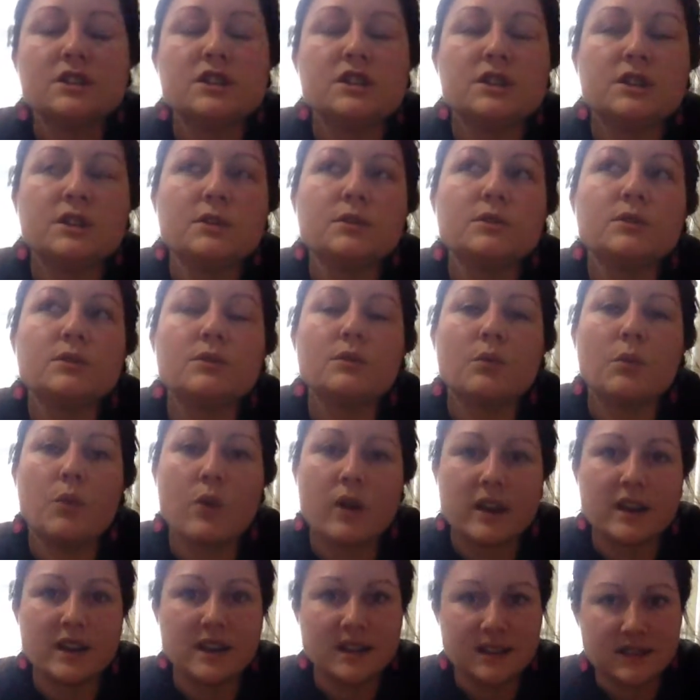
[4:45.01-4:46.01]
to
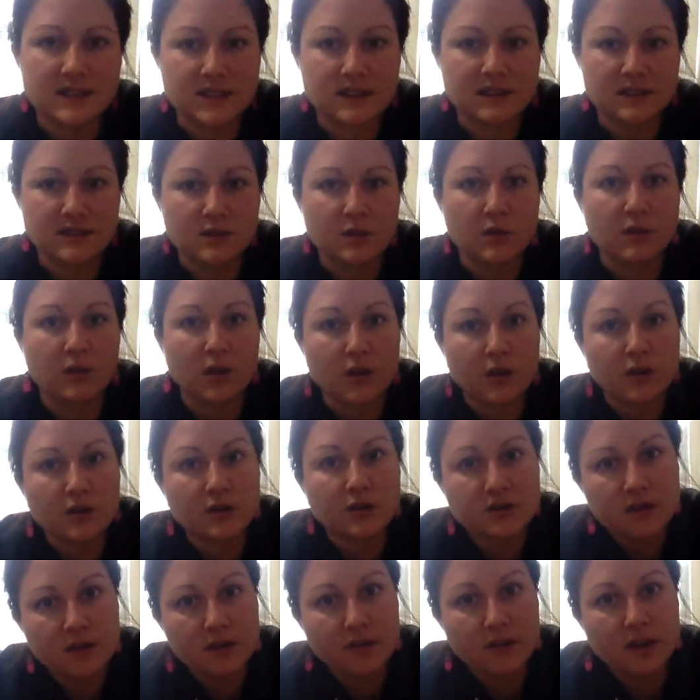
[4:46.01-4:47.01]
what it is that's no
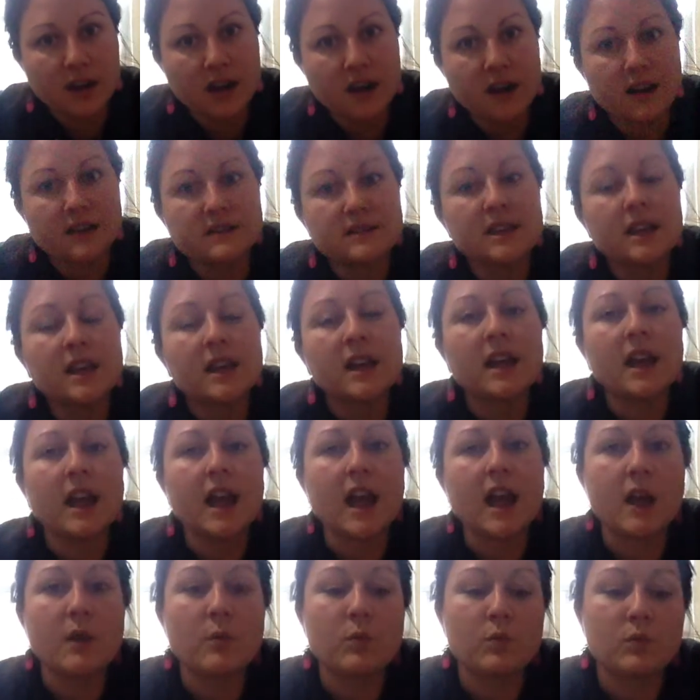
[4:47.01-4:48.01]
longer serving us
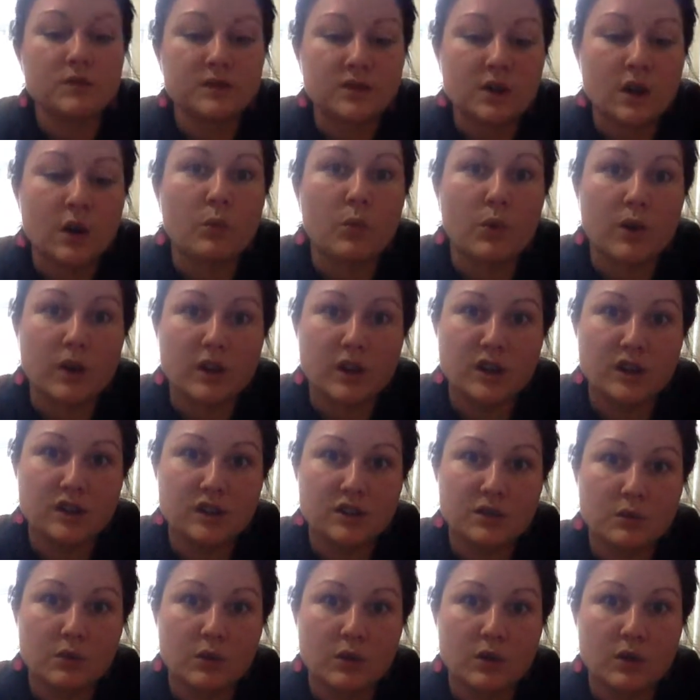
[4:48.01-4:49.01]
and start working
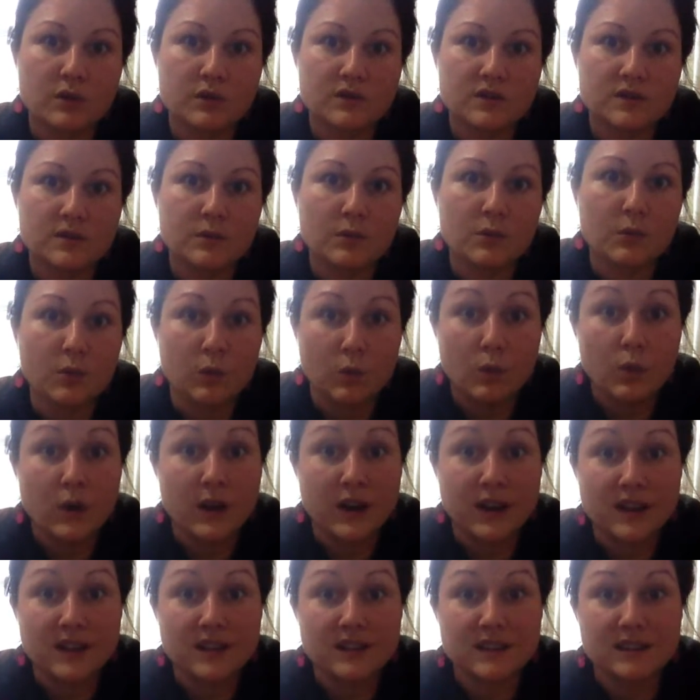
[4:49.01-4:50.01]
towards
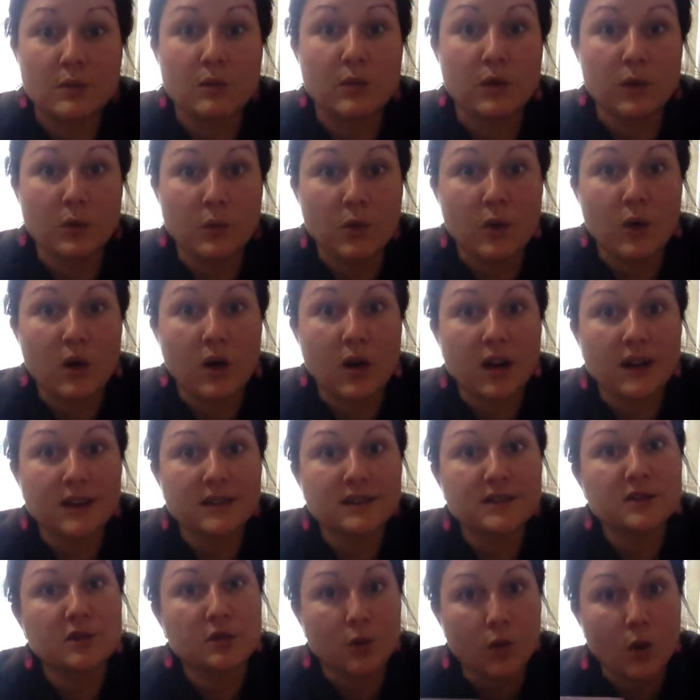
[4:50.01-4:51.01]
what it is that we
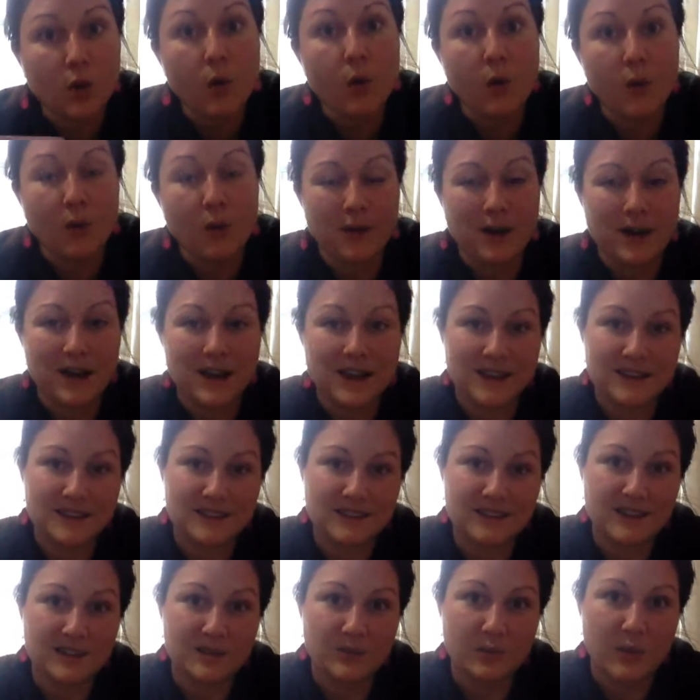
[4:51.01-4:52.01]
want.
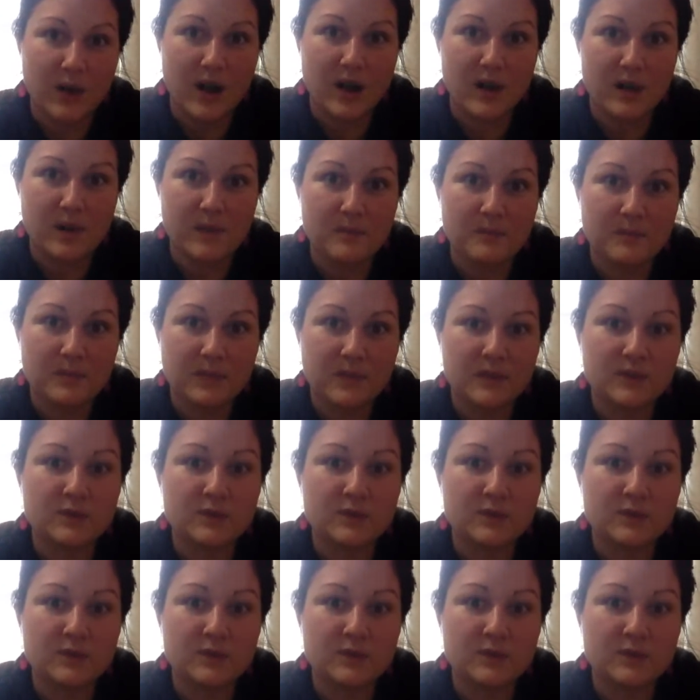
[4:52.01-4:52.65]
Goal-wise as well.